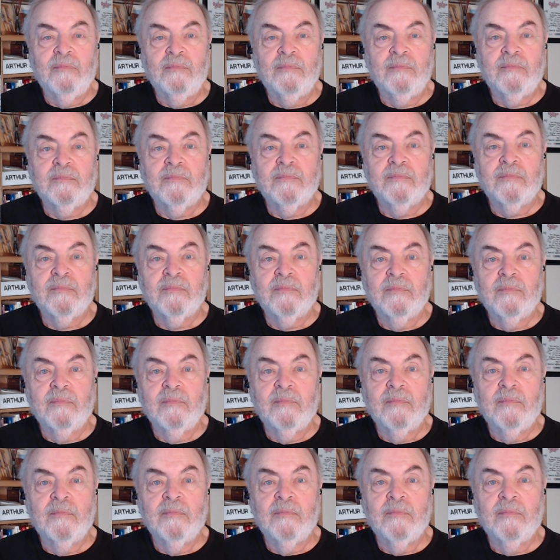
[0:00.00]

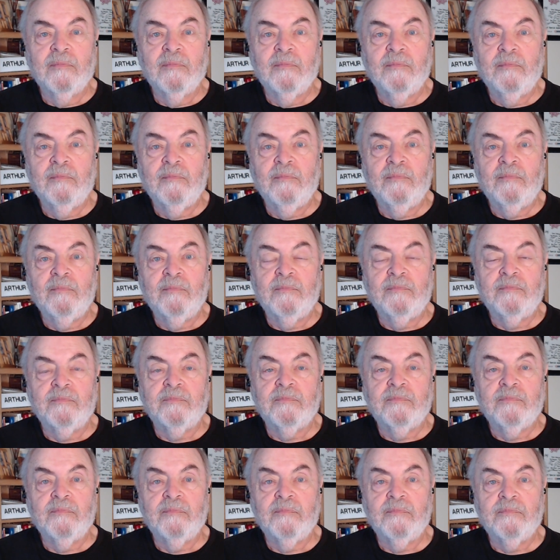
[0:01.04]

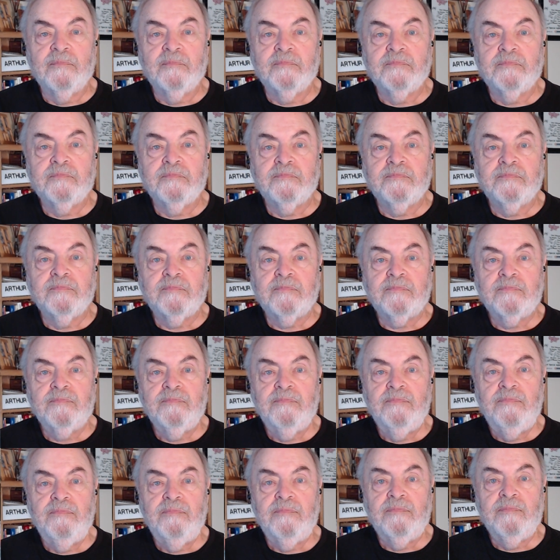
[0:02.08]

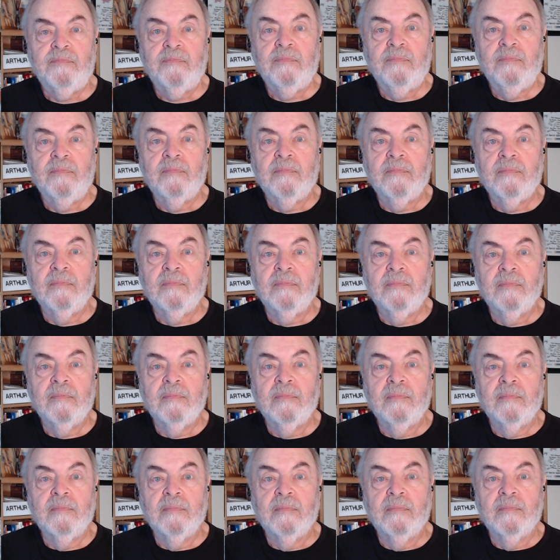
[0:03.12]

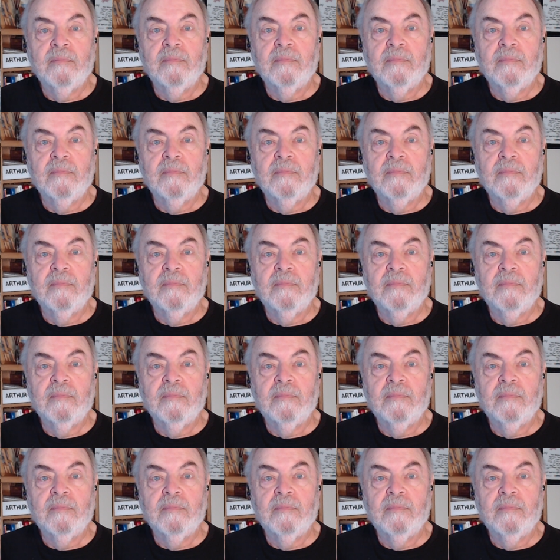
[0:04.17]
The person shown says nothing.